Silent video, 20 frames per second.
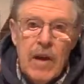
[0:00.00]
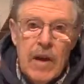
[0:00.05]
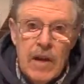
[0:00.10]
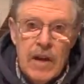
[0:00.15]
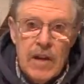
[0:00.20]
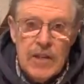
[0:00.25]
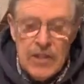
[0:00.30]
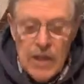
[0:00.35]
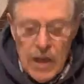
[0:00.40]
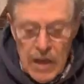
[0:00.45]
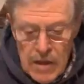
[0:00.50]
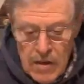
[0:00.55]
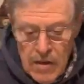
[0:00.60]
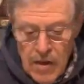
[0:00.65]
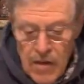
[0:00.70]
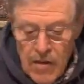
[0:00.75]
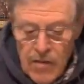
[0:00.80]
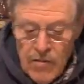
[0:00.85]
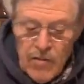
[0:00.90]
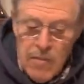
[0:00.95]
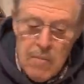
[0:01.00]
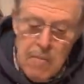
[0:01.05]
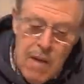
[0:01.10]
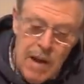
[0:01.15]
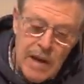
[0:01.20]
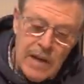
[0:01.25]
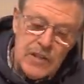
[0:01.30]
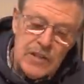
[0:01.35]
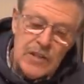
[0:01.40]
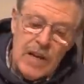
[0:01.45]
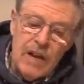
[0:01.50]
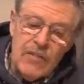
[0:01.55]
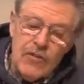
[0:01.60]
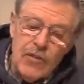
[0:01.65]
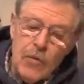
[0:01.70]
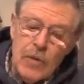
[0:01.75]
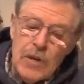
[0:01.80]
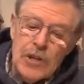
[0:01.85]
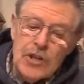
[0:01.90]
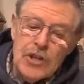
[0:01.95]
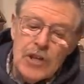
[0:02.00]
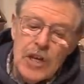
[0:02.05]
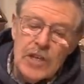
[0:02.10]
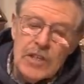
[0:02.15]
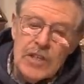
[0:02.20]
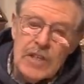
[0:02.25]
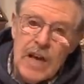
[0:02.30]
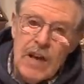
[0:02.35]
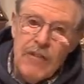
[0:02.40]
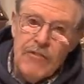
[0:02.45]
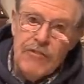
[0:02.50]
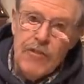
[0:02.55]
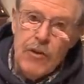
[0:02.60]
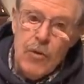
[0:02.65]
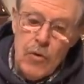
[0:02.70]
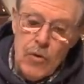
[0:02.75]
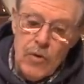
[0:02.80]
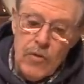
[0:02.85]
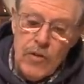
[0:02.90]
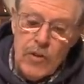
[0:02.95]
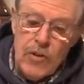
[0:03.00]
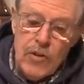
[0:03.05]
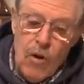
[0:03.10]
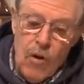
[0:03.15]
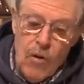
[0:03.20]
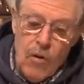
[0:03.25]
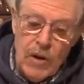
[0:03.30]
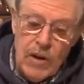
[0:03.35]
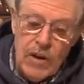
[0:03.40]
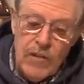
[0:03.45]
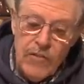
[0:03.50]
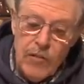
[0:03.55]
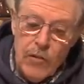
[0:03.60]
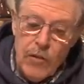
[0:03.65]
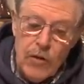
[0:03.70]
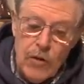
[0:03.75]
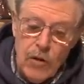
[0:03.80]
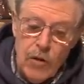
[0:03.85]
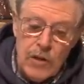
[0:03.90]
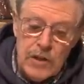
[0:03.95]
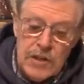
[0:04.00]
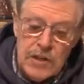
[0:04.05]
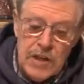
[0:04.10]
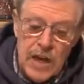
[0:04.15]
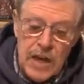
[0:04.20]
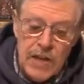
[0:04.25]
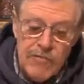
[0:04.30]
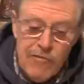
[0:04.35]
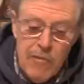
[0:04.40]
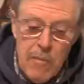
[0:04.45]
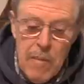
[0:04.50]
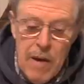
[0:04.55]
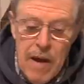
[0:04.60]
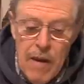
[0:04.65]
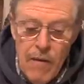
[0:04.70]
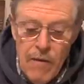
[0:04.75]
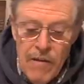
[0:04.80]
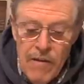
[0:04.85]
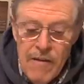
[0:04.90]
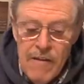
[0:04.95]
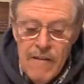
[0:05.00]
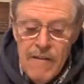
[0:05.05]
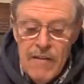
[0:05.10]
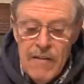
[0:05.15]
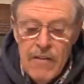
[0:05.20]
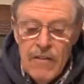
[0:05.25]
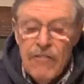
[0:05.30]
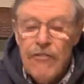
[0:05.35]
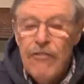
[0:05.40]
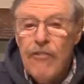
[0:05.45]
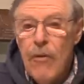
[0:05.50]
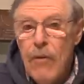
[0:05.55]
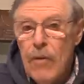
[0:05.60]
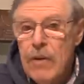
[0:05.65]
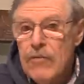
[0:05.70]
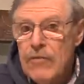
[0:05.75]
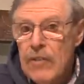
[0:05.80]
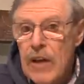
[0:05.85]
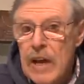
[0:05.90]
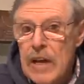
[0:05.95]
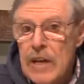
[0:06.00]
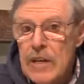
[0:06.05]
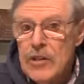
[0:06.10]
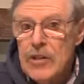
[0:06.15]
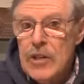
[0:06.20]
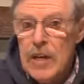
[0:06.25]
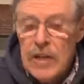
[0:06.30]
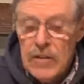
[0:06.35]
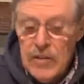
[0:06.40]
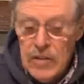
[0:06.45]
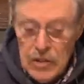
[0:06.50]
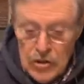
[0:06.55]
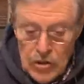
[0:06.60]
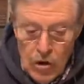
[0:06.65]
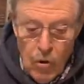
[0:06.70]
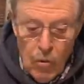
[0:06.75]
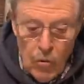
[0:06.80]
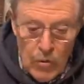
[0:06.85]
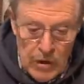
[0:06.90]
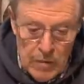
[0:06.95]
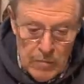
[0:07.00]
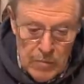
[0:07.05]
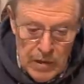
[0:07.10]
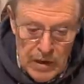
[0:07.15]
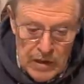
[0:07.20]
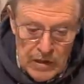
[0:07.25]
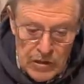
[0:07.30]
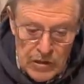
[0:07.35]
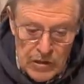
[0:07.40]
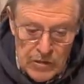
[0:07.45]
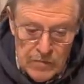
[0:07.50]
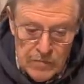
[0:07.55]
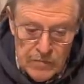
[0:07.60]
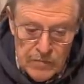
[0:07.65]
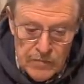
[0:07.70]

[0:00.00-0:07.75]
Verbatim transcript: They say the maggots have to ingest that food, the dye, for the dye to take for about five days in these holding pits.